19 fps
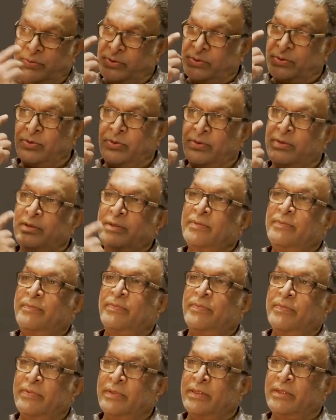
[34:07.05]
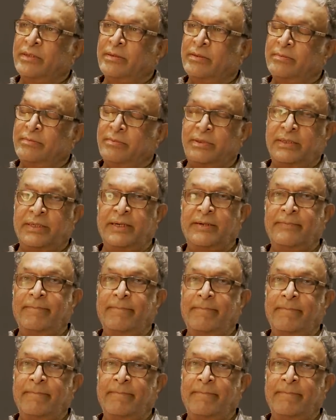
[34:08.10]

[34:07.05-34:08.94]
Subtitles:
was all with a brain.